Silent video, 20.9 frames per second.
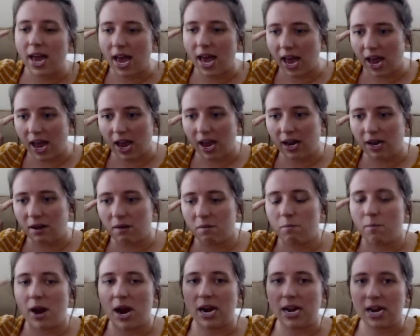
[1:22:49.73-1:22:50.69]
head,
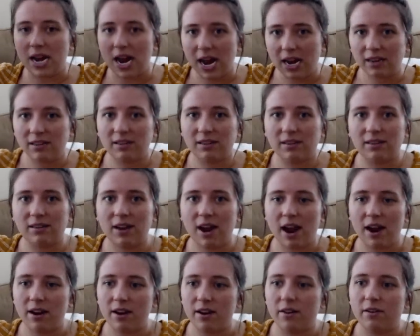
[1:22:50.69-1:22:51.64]
my next
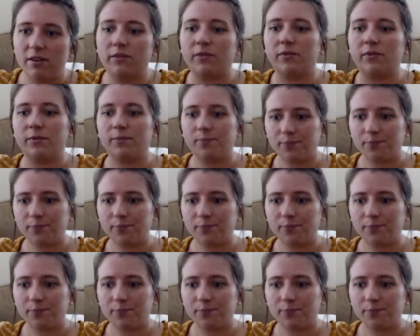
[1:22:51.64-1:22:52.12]
kind of